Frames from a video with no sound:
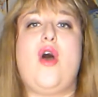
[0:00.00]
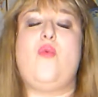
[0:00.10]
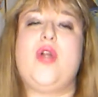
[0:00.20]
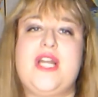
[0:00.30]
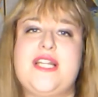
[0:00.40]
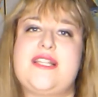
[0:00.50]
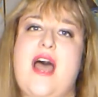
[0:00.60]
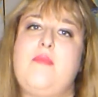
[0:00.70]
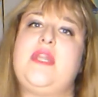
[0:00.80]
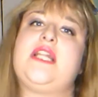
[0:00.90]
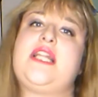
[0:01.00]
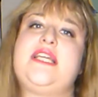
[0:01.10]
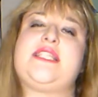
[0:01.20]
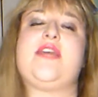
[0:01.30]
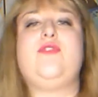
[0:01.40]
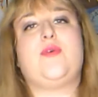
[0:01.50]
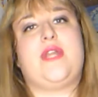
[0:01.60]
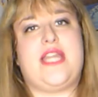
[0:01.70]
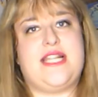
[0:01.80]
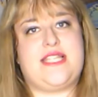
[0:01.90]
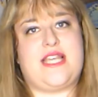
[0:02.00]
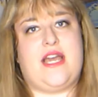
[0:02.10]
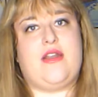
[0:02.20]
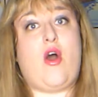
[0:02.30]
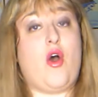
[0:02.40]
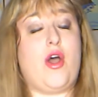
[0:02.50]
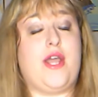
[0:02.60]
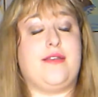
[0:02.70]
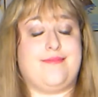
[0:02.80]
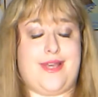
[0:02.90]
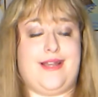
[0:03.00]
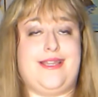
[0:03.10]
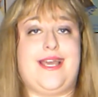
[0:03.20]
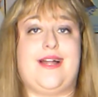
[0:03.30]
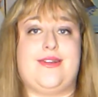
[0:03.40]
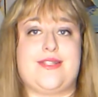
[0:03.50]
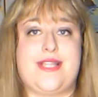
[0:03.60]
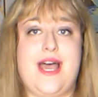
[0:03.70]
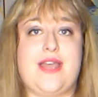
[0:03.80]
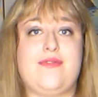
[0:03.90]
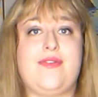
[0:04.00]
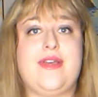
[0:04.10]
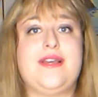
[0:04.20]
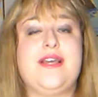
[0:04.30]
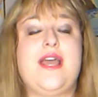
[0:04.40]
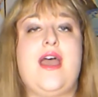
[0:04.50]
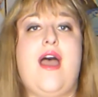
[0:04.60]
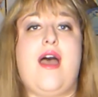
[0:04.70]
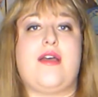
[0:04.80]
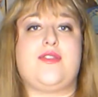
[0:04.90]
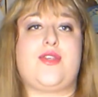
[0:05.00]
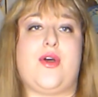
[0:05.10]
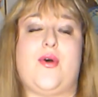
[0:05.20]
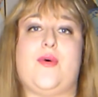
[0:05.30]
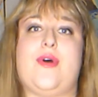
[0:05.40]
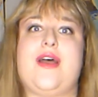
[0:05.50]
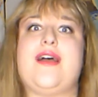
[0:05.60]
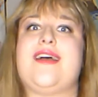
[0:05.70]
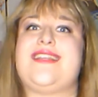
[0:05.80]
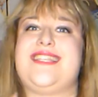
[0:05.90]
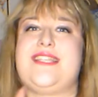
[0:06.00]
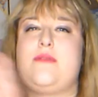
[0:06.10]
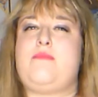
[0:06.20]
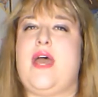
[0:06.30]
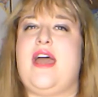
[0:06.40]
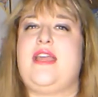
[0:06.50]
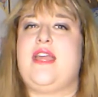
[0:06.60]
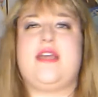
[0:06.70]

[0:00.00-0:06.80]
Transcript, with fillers: we're gonna I'm gonna at least give you an insight on Helen Keller's life. So sit back,